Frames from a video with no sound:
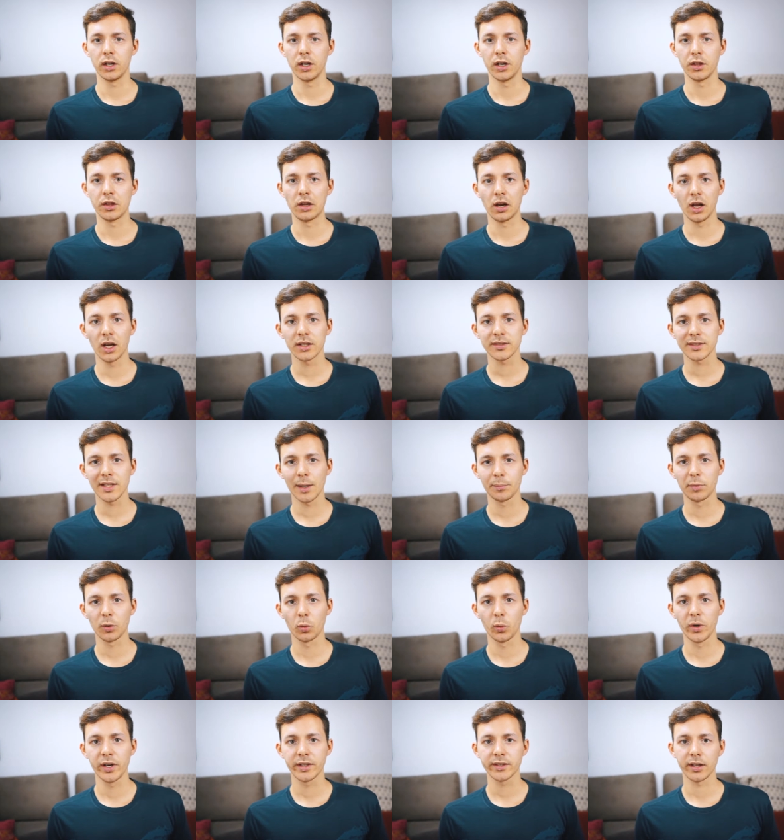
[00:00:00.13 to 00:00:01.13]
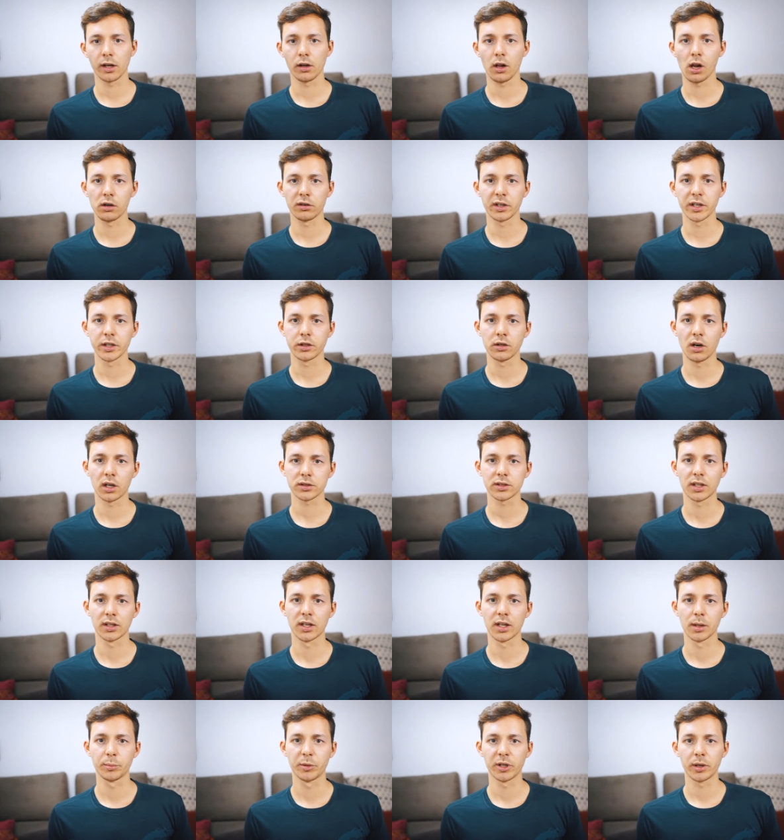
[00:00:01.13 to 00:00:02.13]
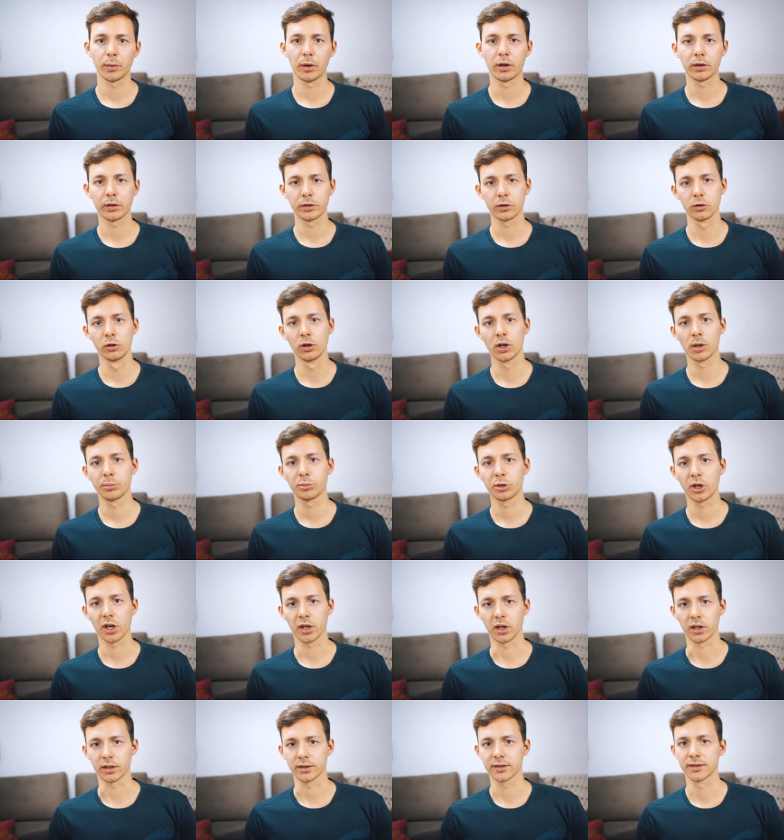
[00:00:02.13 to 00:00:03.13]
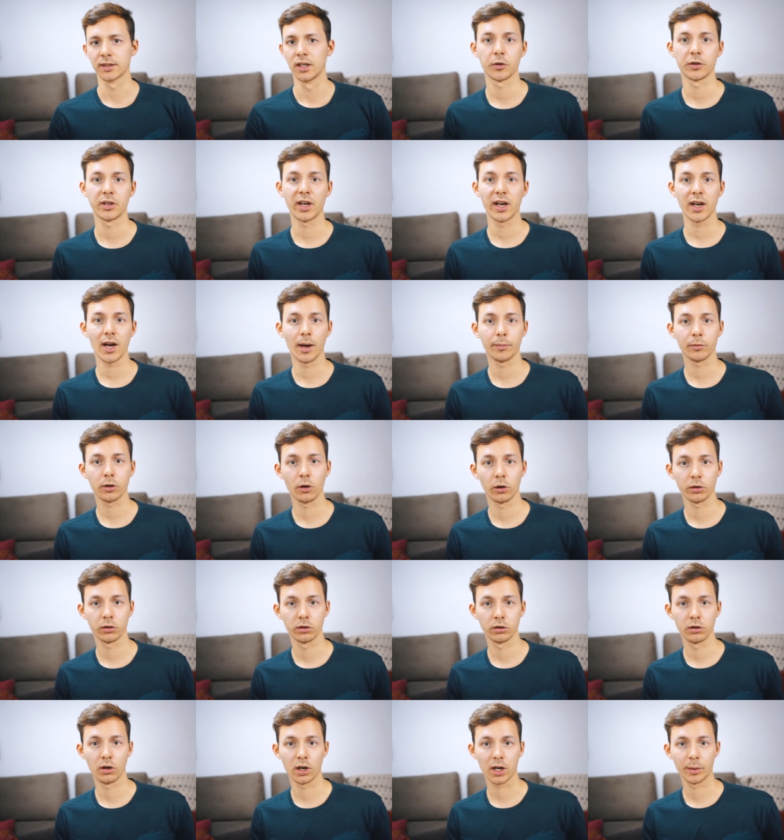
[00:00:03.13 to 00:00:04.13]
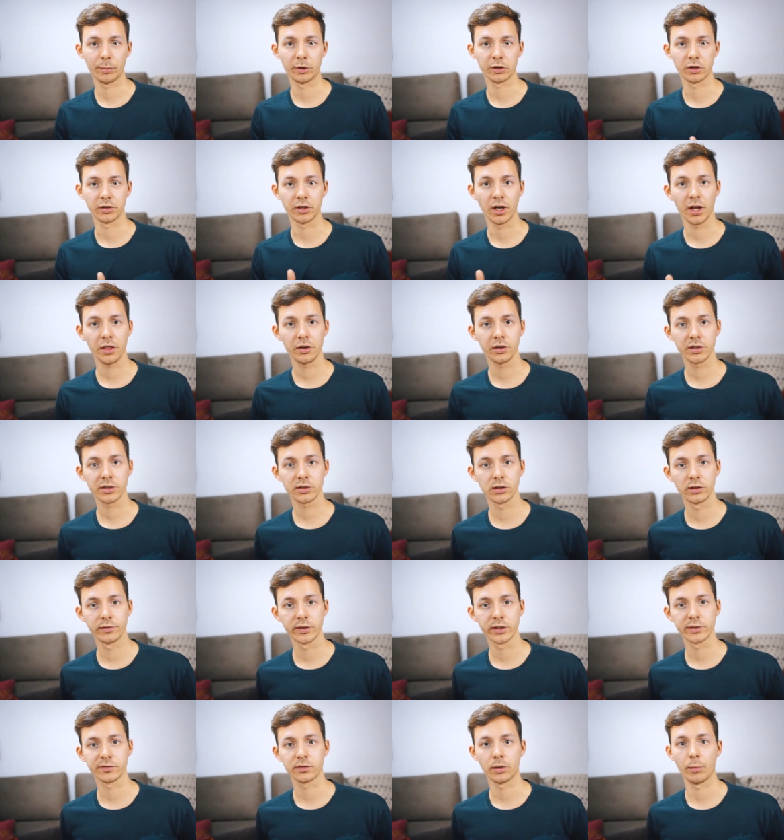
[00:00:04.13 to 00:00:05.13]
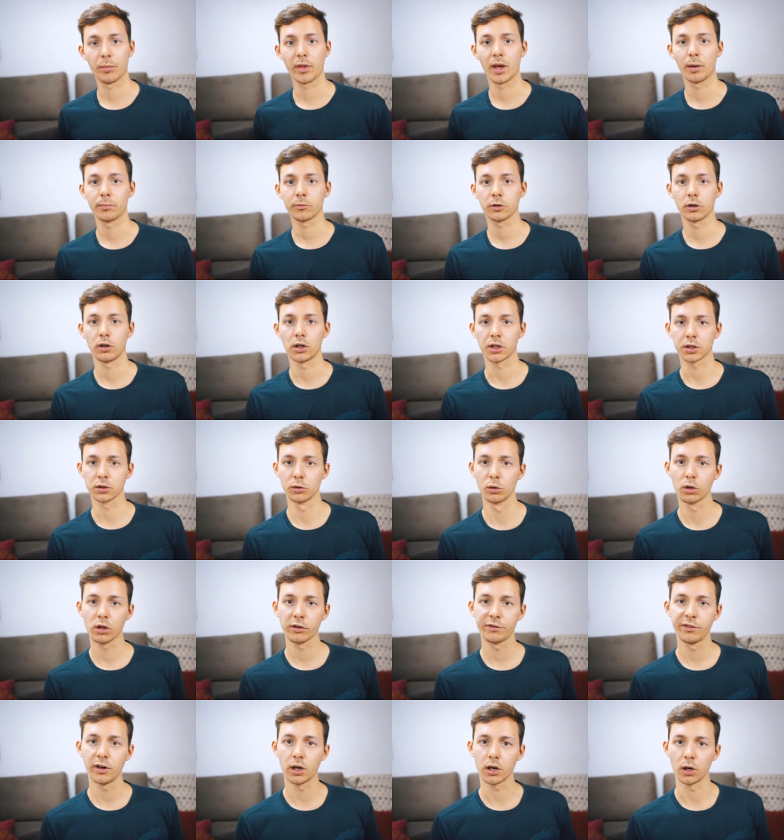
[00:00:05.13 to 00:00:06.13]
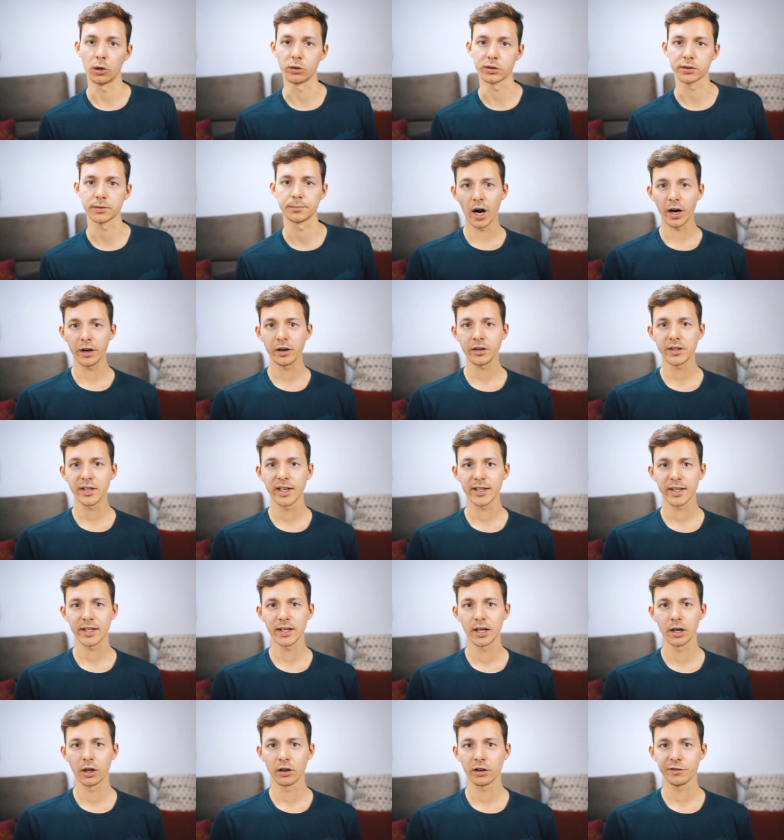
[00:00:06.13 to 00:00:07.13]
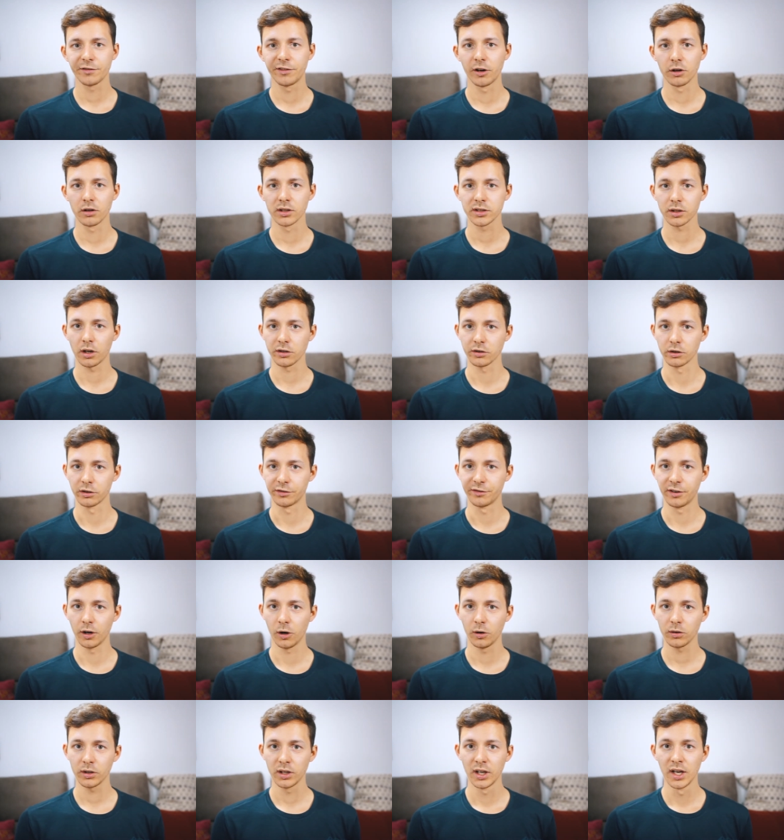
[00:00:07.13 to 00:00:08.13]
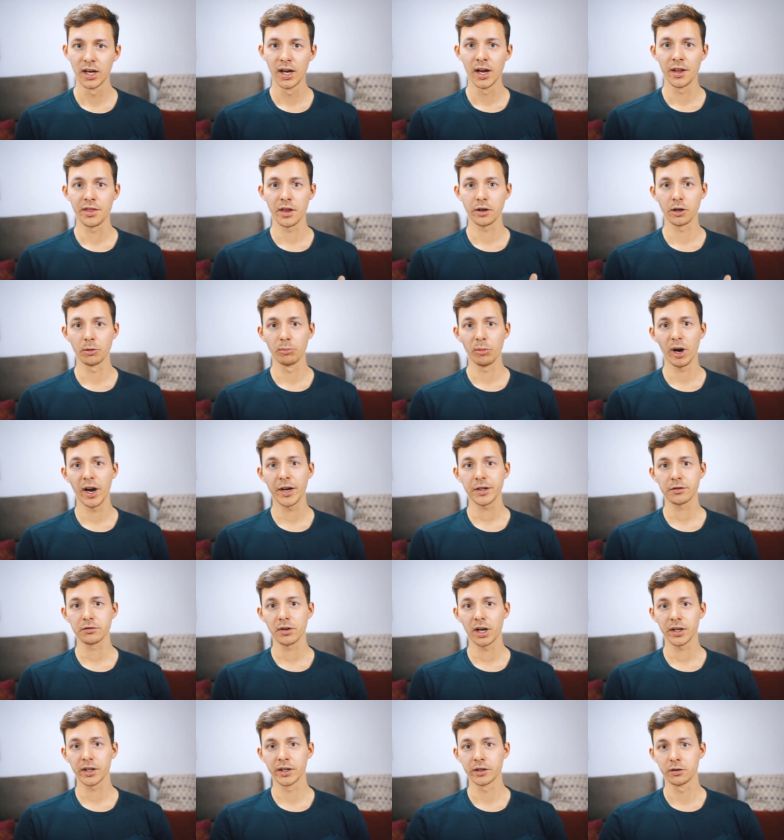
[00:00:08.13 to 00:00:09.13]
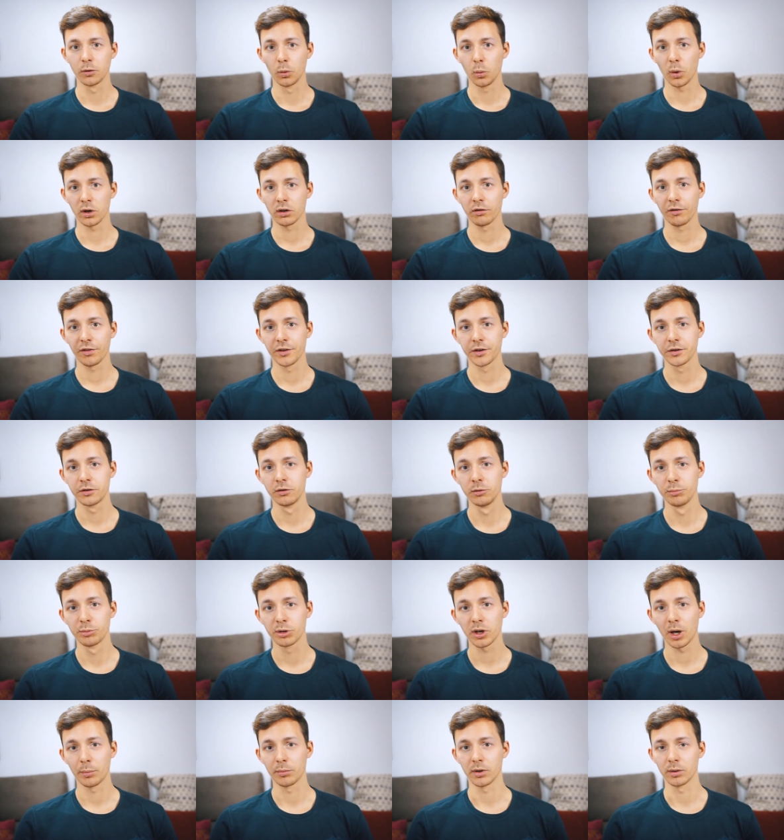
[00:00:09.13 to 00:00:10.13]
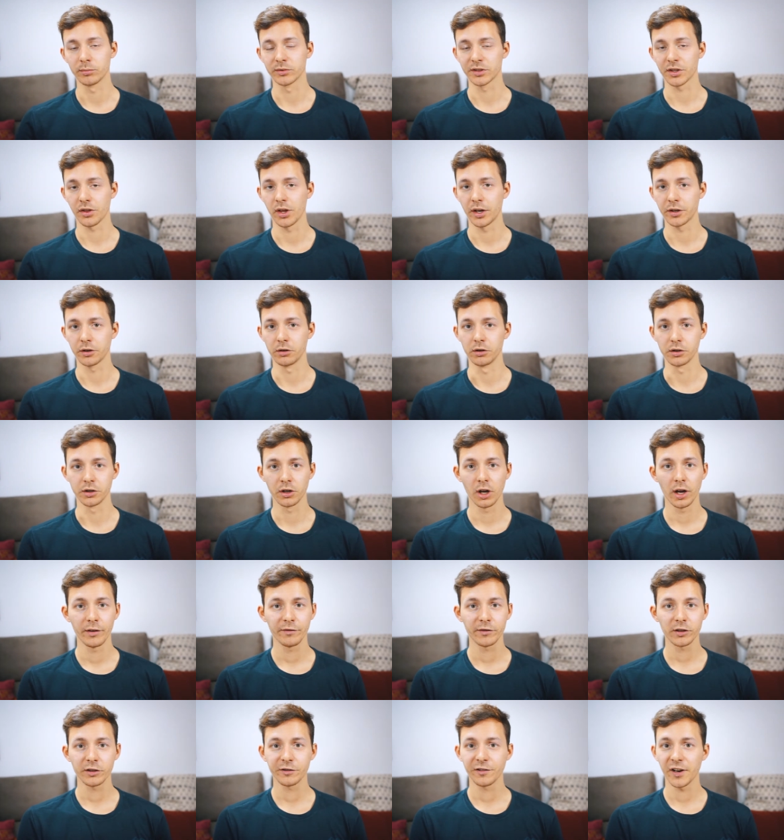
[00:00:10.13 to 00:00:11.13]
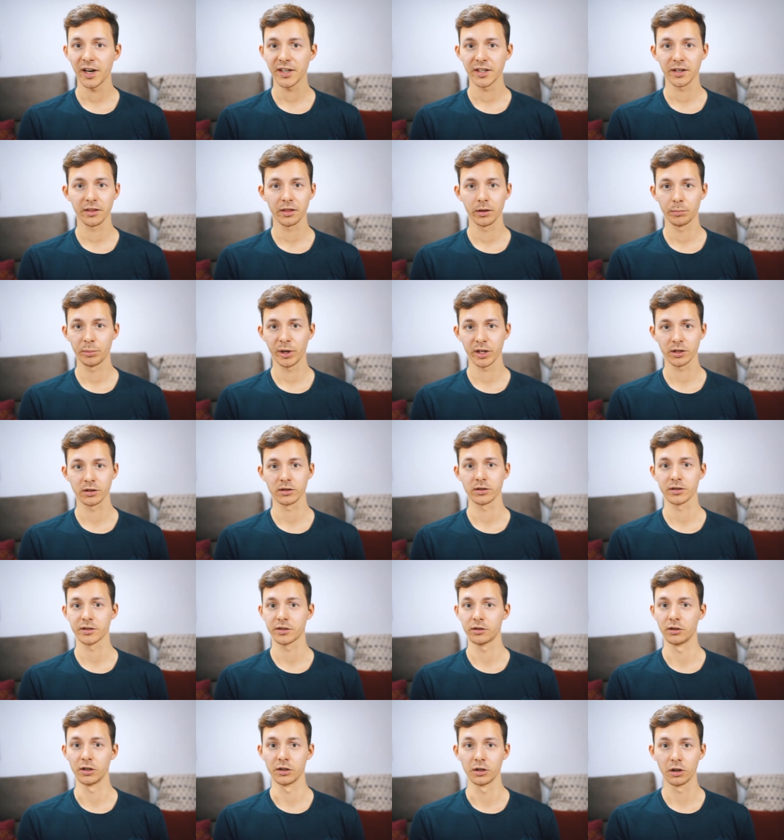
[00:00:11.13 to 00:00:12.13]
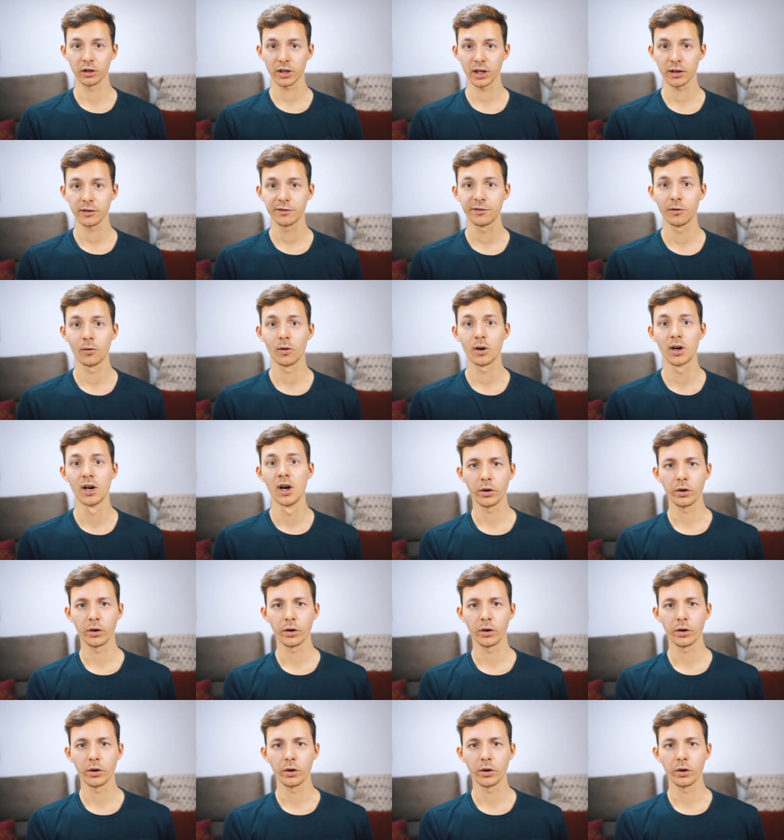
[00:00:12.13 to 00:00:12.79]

In the last couple of weeks, I already talked a little bit about Google products. Today, I'm going to talk about another service from them called Google Photos. Are you taking a lot of photos on your phone? Then you might run into one of the two problems: that you're never finding the pictures you're looking for,